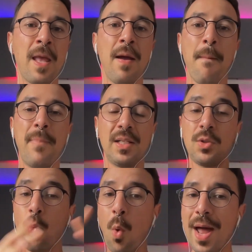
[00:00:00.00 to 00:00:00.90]
But
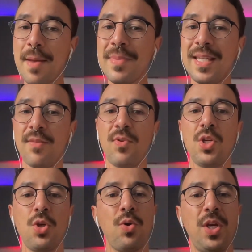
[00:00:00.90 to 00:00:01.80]
what I'm giving
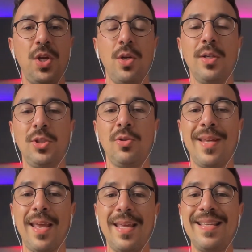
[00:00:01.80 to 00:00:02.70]
you here
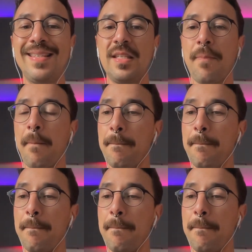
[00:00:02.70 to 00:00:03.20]
today is the